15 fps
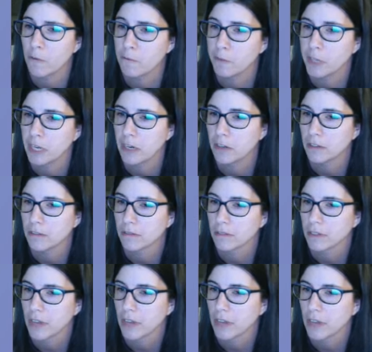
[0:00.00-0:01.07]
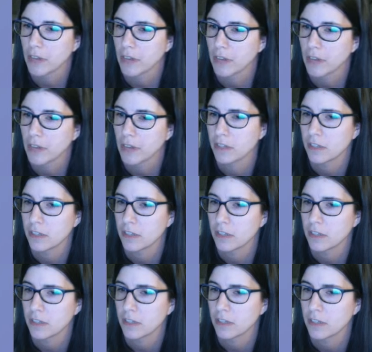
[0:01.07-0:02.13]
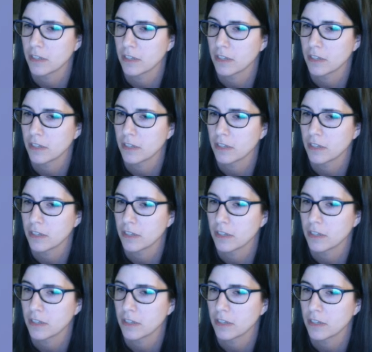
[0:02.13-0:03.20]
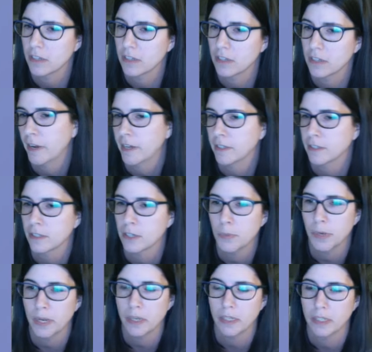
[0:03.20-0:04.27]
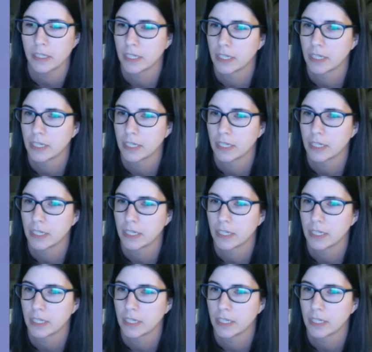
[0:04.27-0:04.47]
Hopefully it'll kind of sort itself out as we go along and start being a little bit faster, but